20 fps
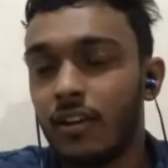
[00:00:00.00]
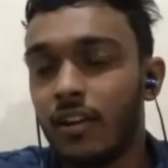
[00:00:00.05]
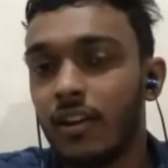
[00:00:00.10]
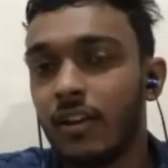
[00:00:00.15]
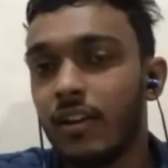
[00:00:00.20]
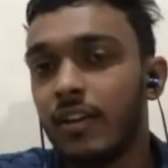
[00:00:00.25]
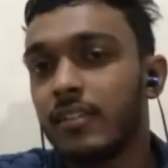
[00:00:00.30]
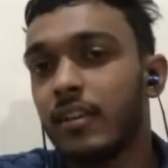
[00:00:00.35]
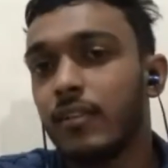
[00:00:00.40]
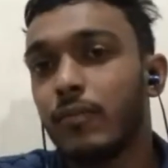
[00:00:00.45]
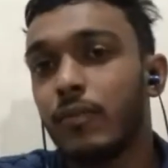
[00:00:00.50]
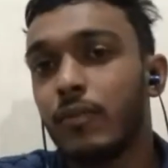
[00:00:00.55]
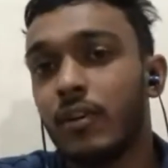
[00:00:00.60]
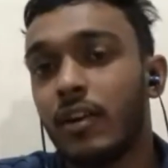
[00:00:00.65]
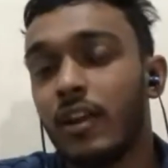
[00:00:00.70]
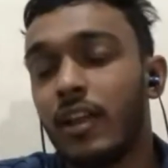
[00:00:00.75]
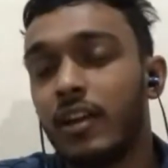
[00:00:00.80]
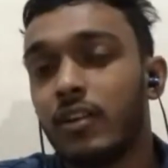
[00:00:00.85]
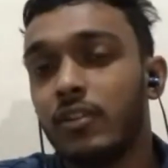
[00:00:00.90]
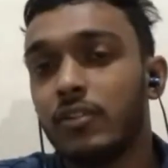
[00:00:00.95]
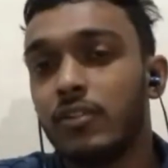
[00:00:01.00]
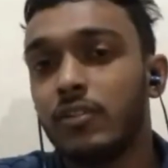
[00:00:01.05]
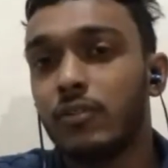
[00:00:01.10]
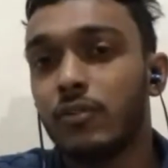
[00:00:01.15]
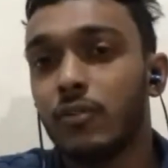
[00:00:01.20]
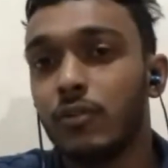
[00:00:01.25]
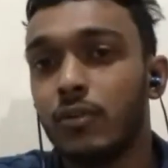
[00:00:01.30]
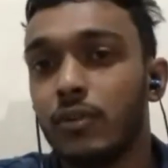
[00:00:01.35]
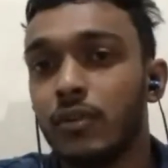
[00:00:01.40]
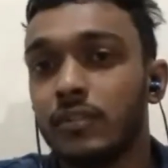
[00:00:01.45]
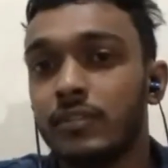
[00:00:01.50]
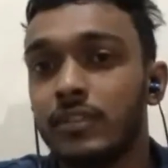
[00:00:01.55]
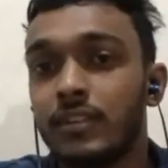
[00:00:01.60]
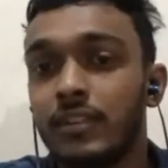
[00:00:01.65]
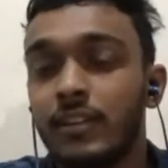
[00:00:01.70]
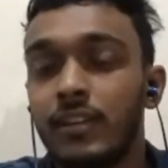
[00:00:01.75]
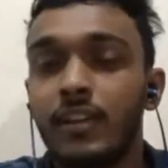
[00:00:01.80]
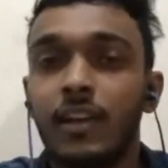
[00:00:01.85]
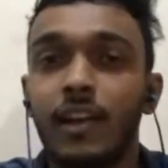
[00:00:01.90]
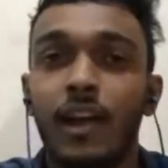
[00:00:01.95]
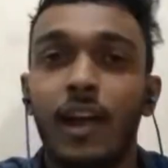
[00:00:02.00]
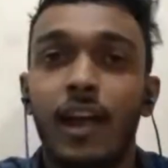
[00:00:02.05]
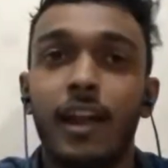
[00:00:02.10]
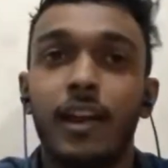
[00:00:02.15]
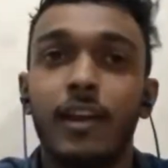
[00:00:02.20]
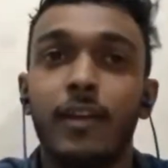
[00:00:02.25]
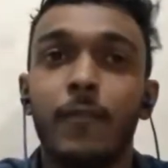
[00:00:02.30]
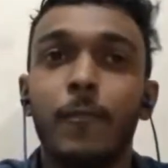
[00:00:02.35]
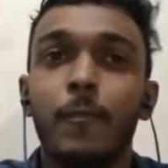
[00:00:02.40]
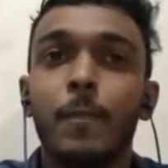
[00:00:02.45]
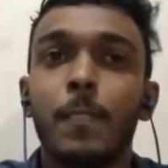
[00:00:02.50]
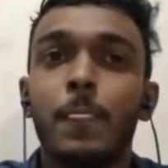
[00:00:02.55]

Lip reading: English and Foreign Languages University, and